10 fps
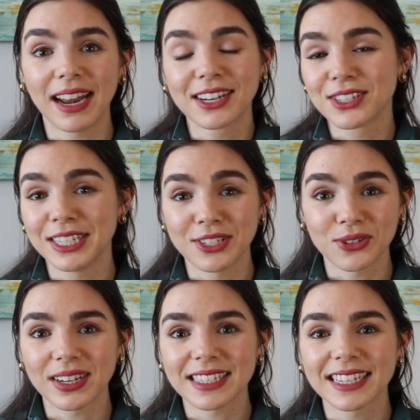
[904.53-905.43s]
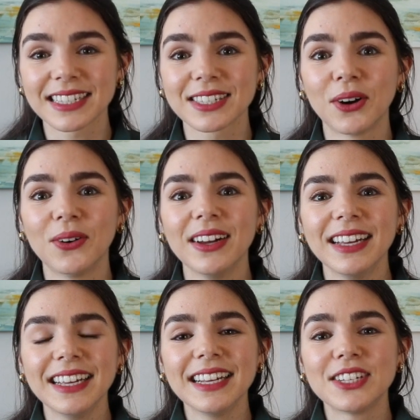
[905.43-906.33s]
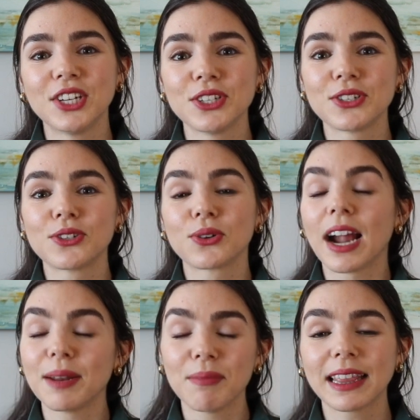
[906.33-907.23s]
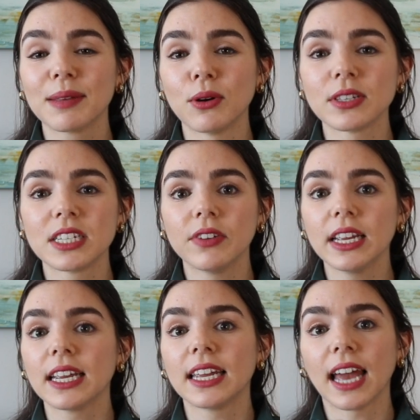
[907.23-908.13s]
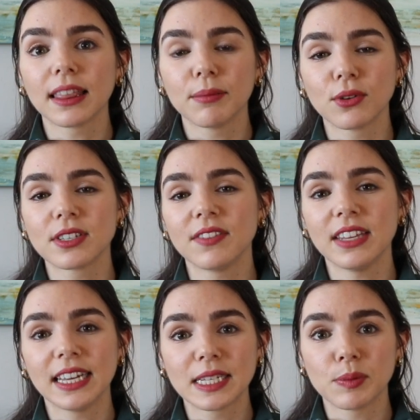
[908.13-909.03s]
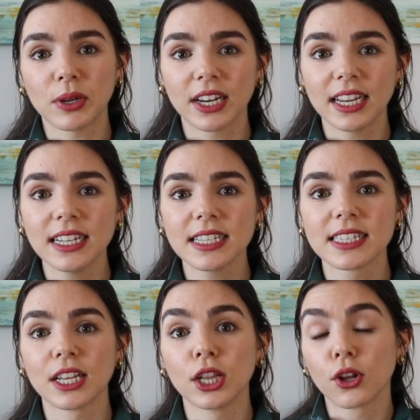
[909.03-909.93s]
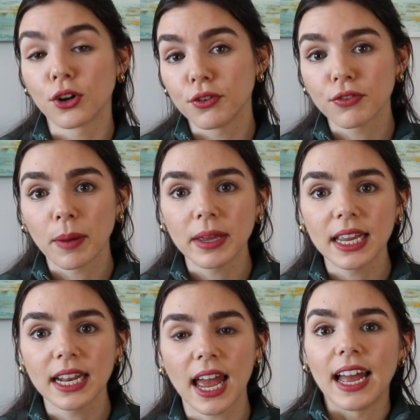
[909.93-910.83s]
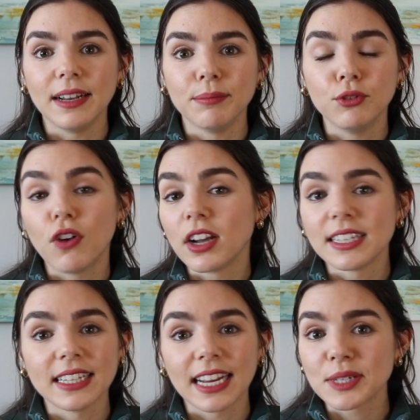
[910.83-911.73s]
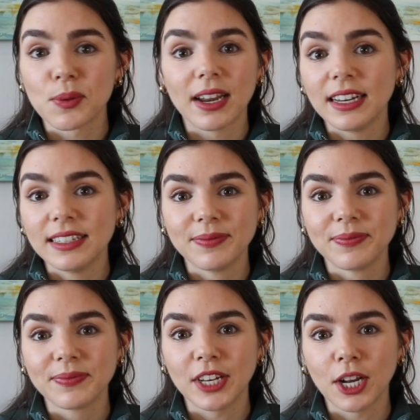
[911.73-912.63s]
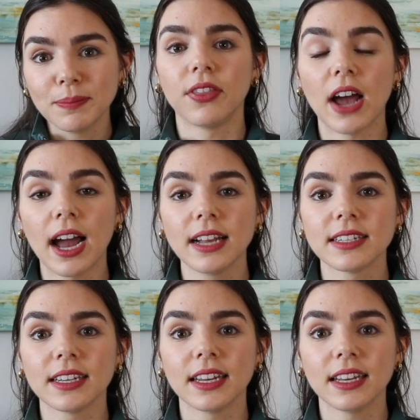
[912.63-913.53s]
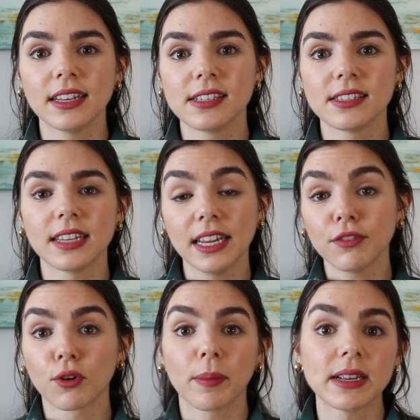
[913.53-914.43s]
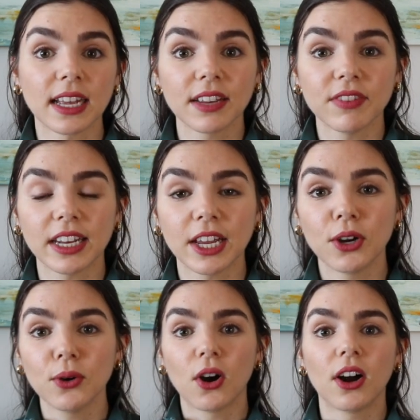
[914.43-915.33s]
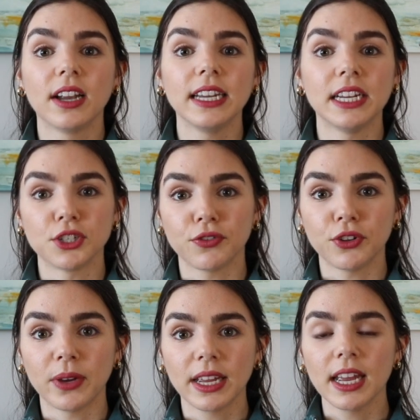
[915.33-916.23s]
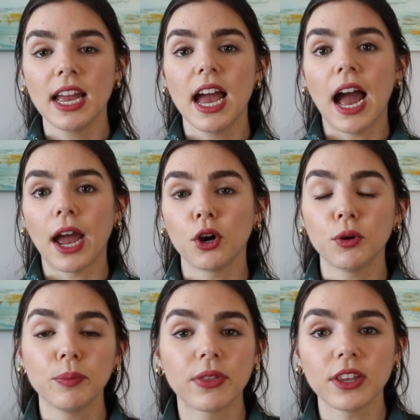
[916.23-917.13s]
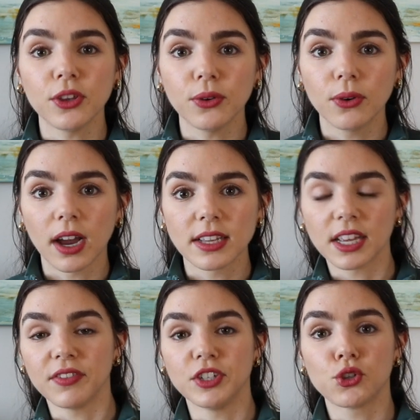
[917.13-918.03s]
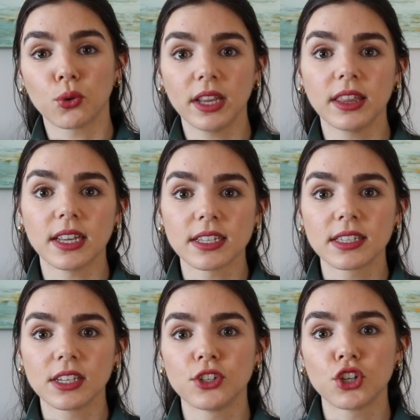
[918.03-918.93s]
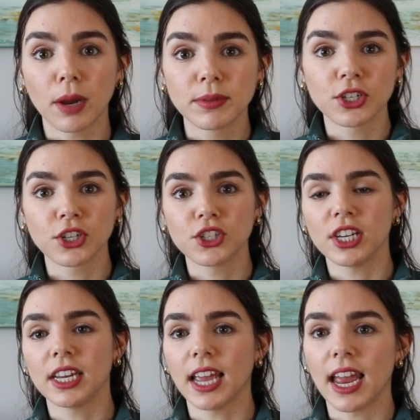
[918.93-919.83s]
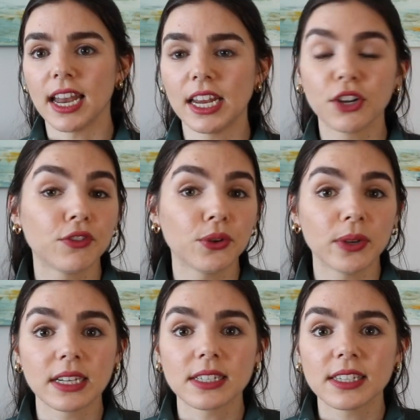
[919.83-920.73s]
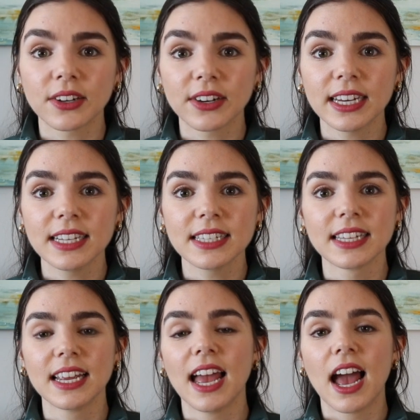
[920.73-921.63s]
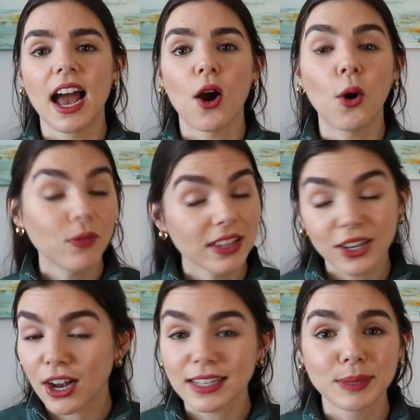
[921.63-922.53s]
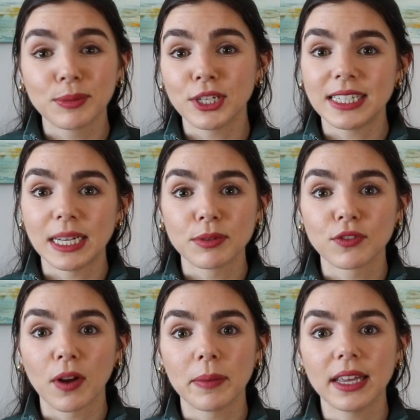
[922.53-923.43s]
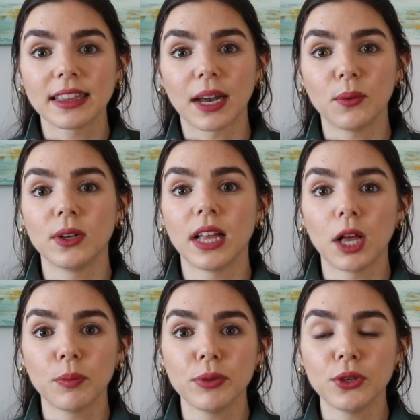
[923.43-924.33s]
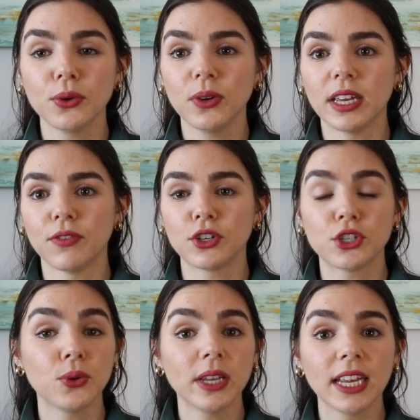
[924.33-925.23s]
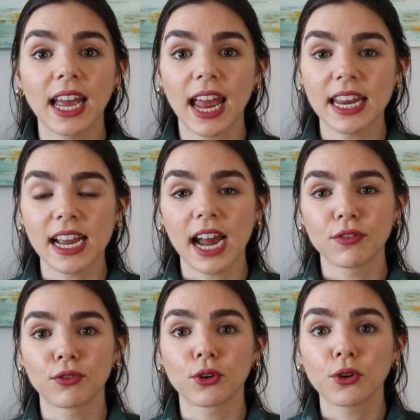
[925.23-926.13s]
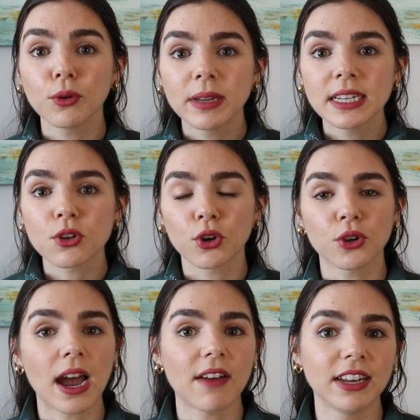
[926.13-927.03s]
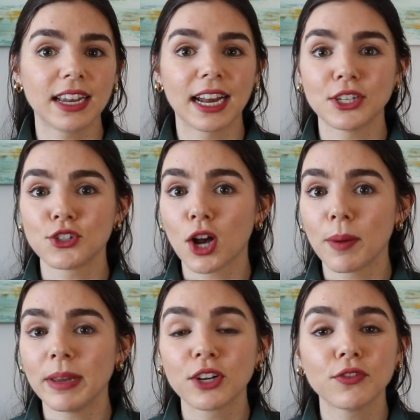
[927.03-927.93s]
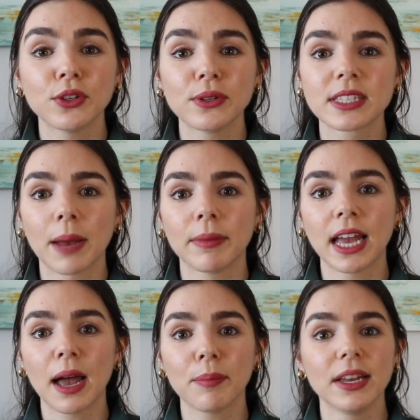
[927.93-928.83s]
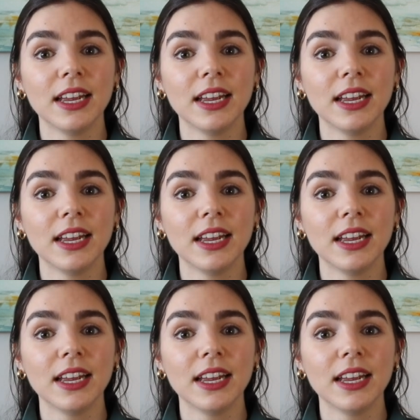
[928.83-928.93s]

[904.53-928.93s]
actually enjoys it. So just try to make the most of it, get the most of the experience, learn from it, and move on to the next one you know, that is it for my second video on interviewing. I hope that you guys have enjoyed this job searching and interviewing series. Hopefully you got some good tips from it that will help you if you're doing any kind of recruitment or you have any kind of job interviews coming up.